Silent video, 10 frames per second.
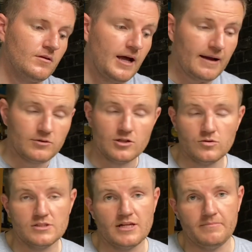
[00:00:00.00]
I'm going to go
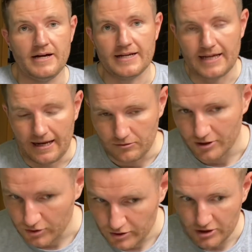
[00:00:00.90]
and sit back. I'm going to
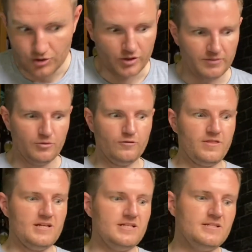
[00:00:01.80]
go and enjoy the both
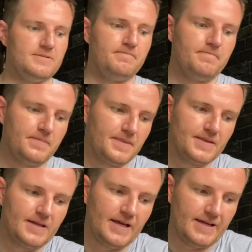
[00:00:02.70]
these
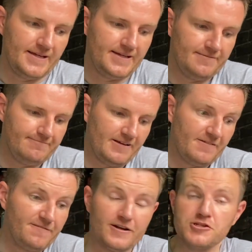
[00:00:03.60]
and
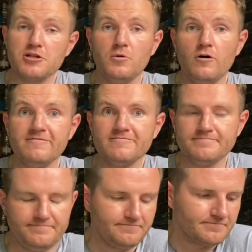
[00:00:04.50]
finish them off.
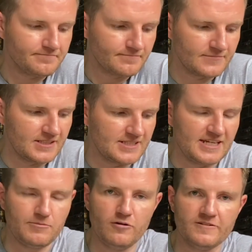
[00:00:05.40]
As I say,
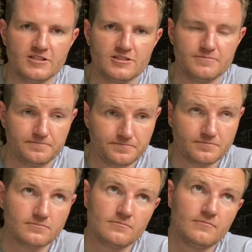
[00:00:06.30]
I'm off this
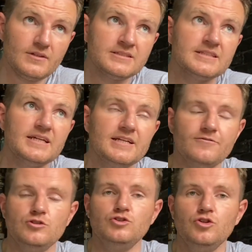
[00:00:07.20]
today and I've
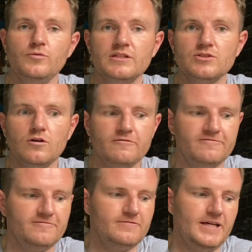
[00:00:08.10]
got 2 weeks off
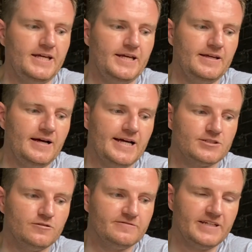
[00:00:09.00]
as
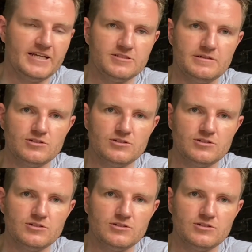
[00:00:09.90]
of next week,